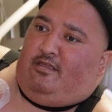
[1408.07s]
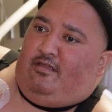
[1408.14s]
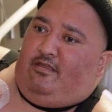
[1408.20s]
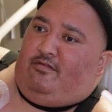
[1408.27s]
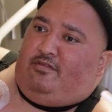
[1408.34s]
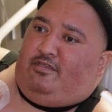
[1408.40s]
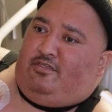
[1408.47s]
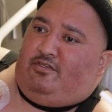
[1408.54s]

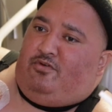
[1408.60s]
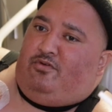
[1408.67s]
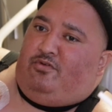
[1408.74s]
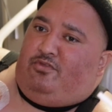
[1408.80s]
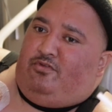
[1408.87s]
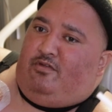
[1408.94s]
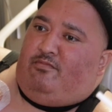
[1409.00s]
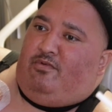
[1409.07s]
and just going
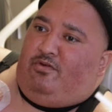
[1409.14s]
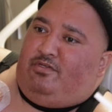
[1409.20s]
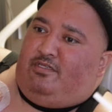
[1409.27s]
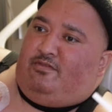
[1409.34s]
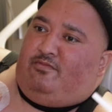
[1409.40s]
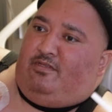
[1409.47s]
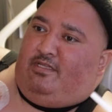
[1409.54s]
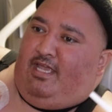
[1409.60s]
through the
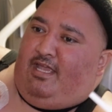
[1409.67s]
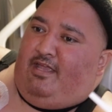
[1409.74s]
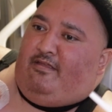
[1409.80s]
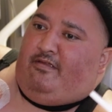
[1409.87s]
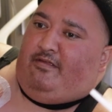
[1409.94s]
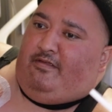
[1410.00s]
motions with that,